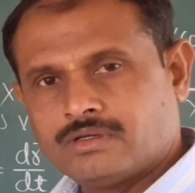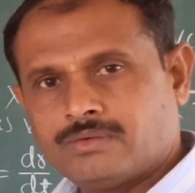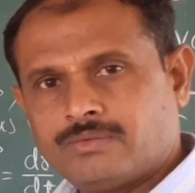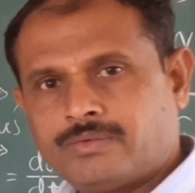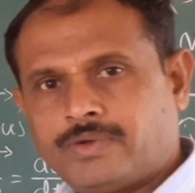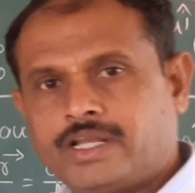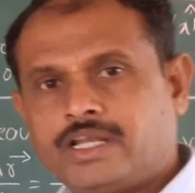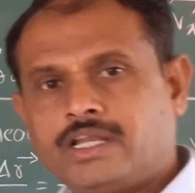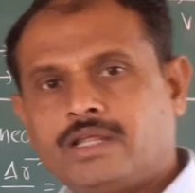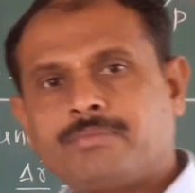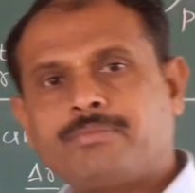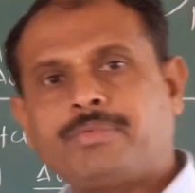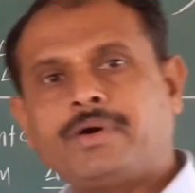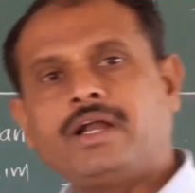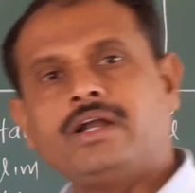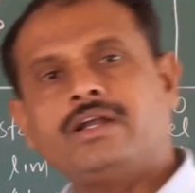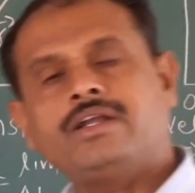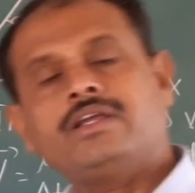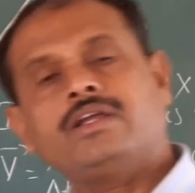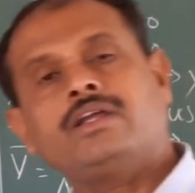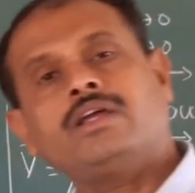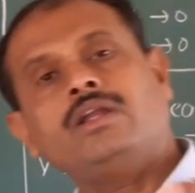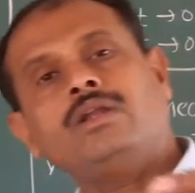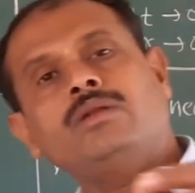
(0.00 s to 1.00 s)
When a
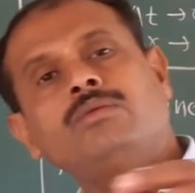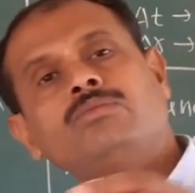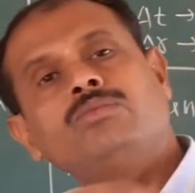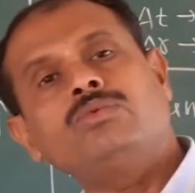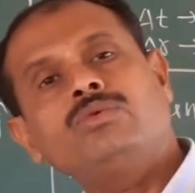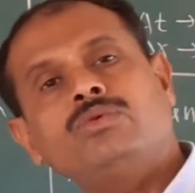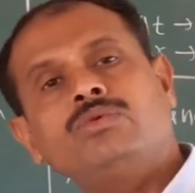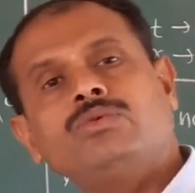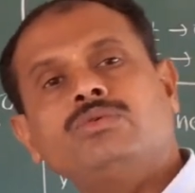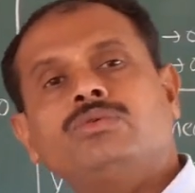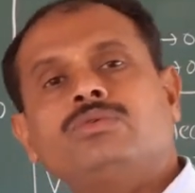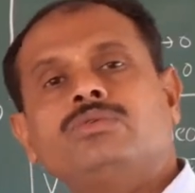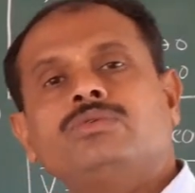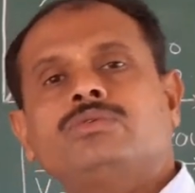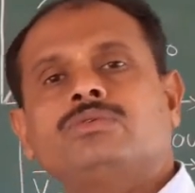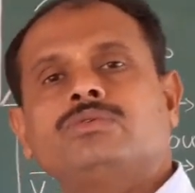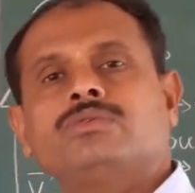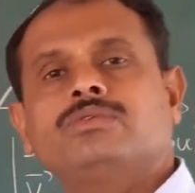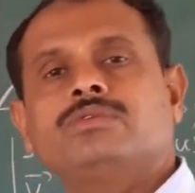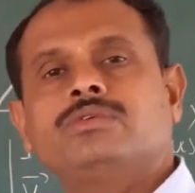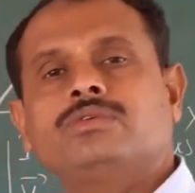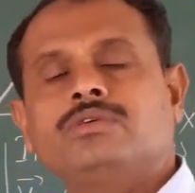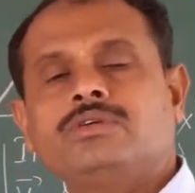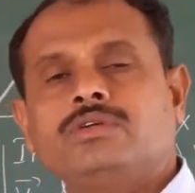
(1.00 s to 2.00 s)
particle
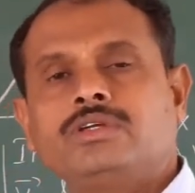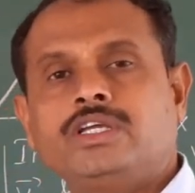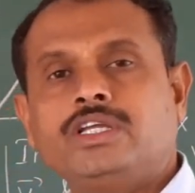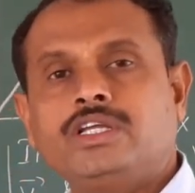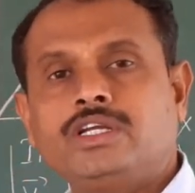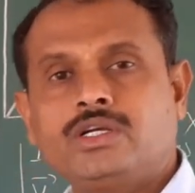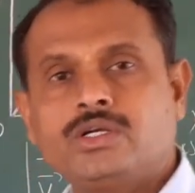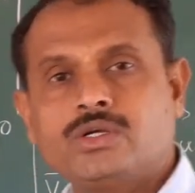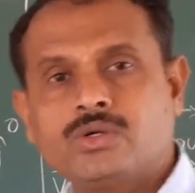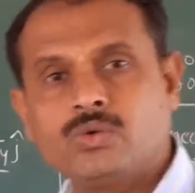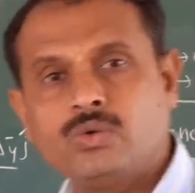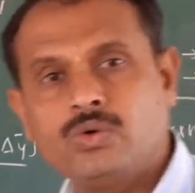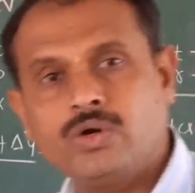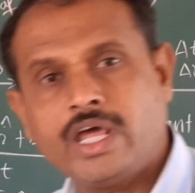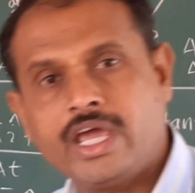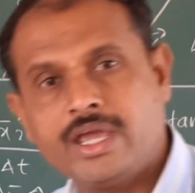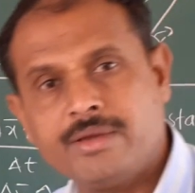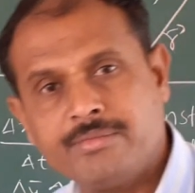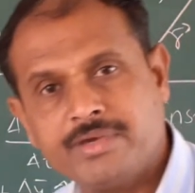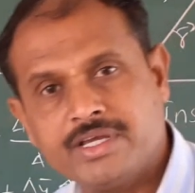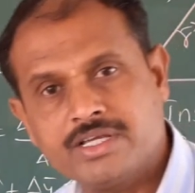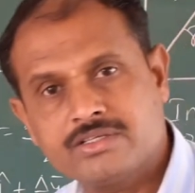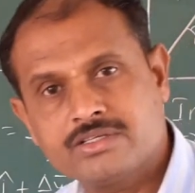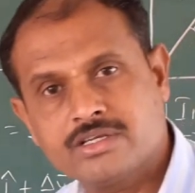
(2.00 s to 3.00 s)
moves in 2
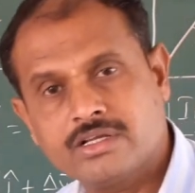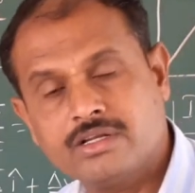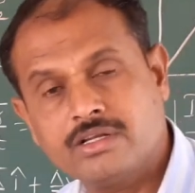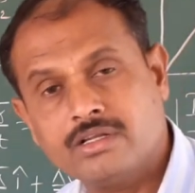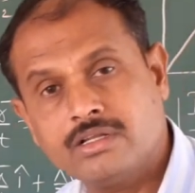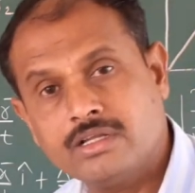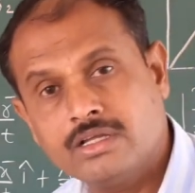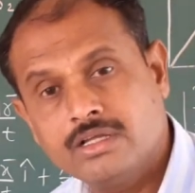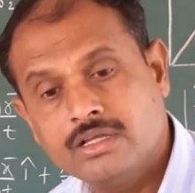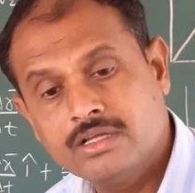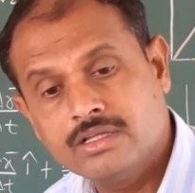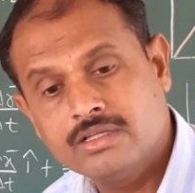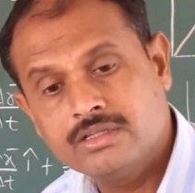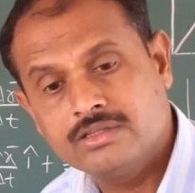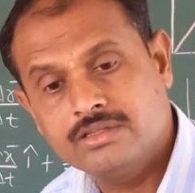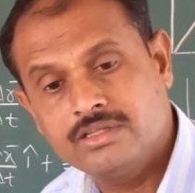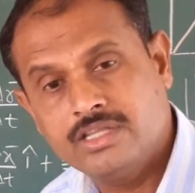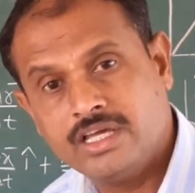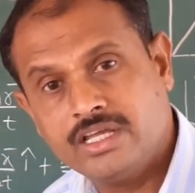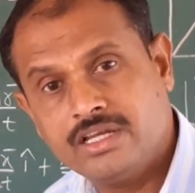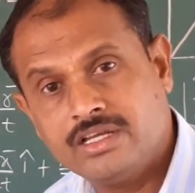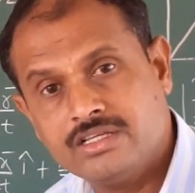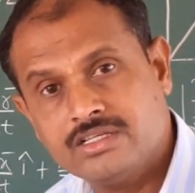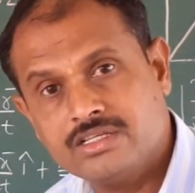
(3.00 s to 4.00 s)
dimension,
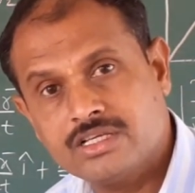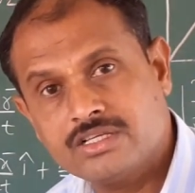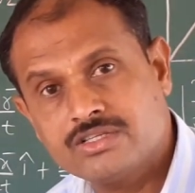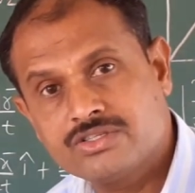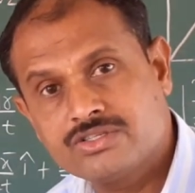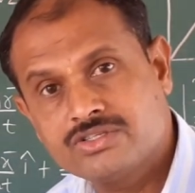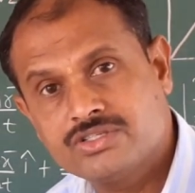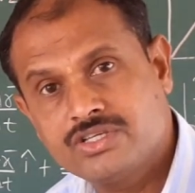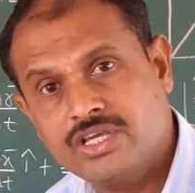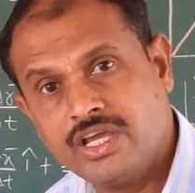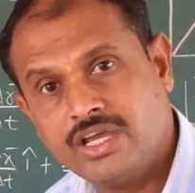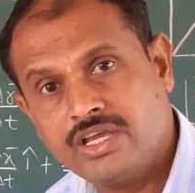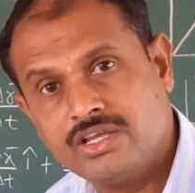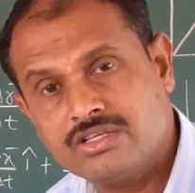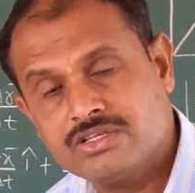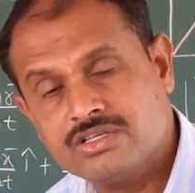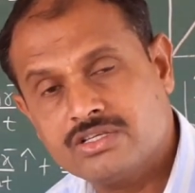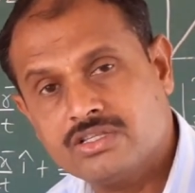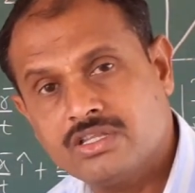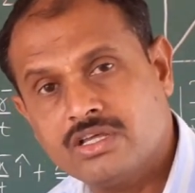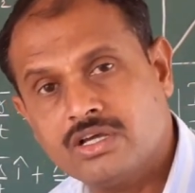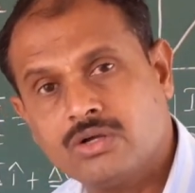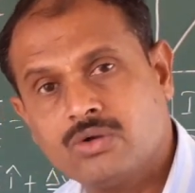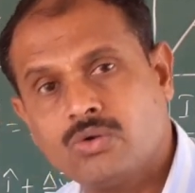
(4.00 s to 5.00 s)
there is a
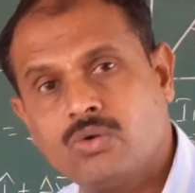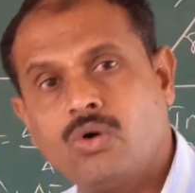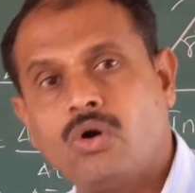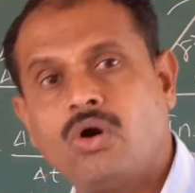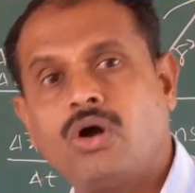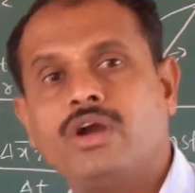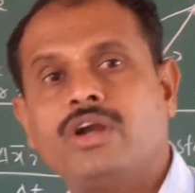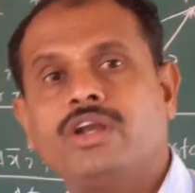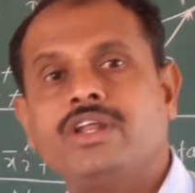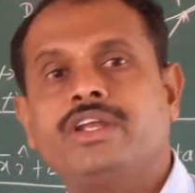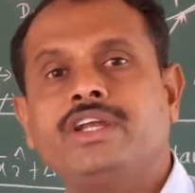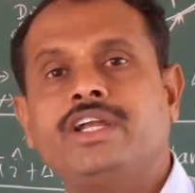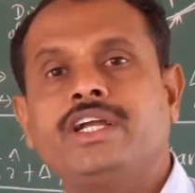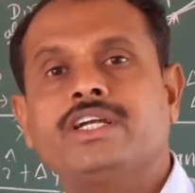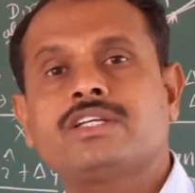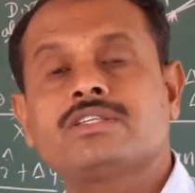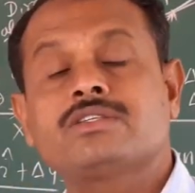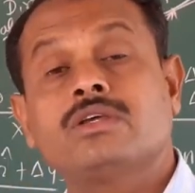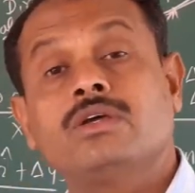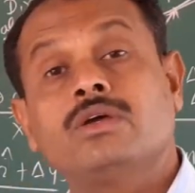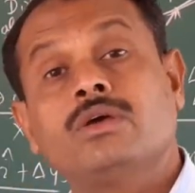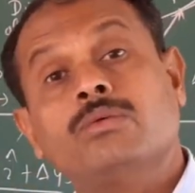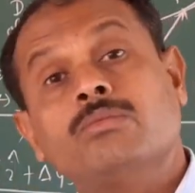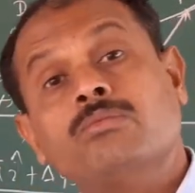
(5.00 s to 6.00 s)
change the coordinates
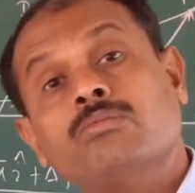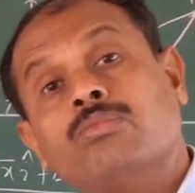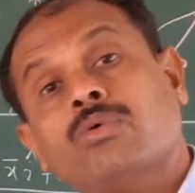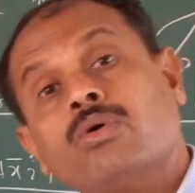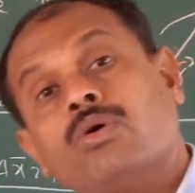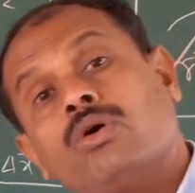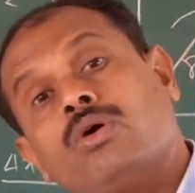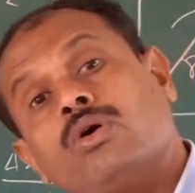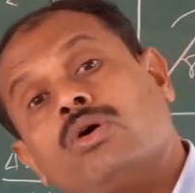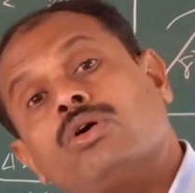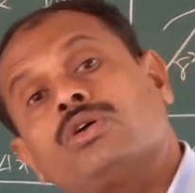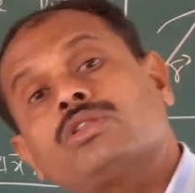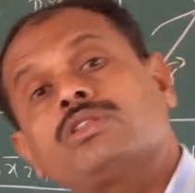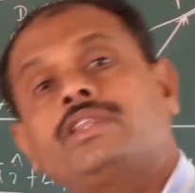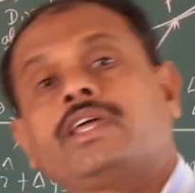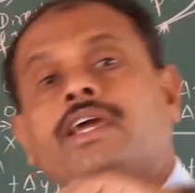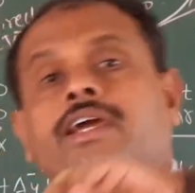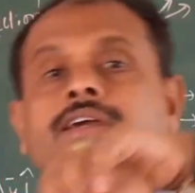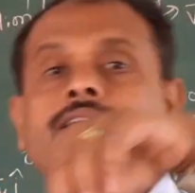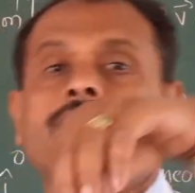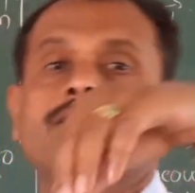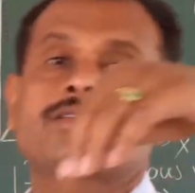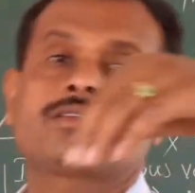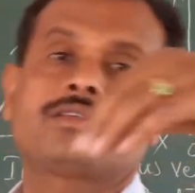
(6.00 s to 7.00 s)
both
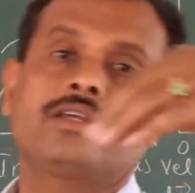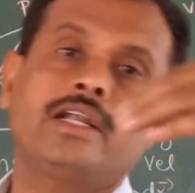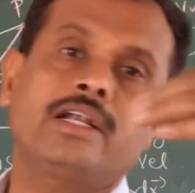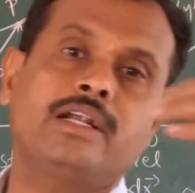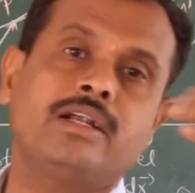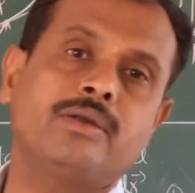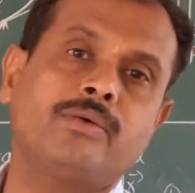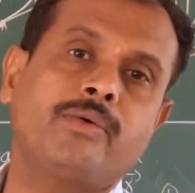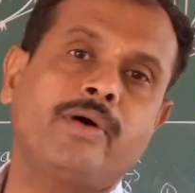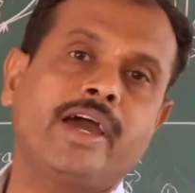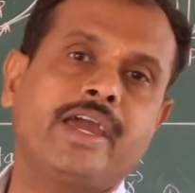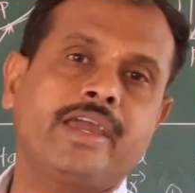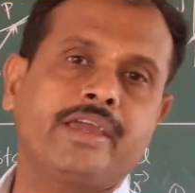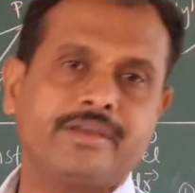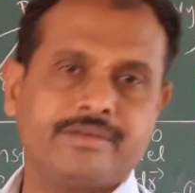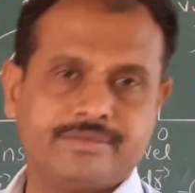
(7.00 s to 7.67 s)
x and y.